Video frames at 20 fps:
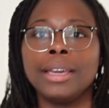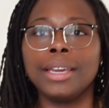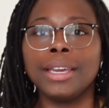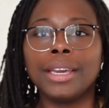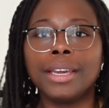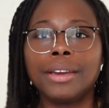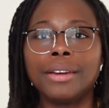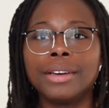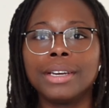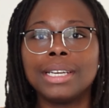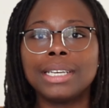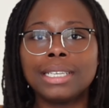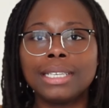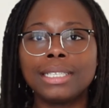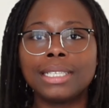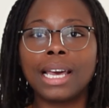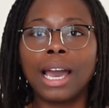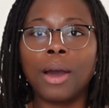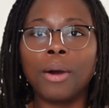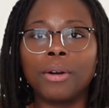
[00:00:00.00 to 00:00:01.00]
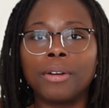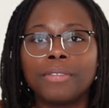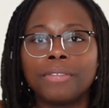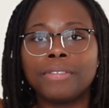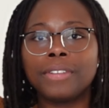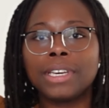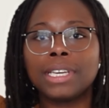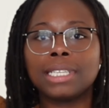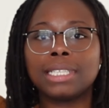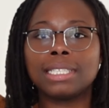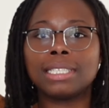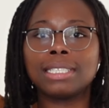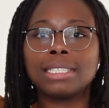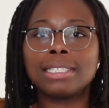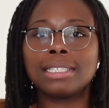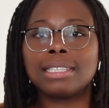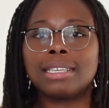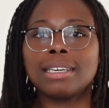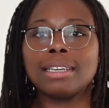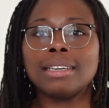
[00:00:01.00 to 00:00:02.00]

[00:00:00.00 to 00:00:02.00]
Here is how it fits.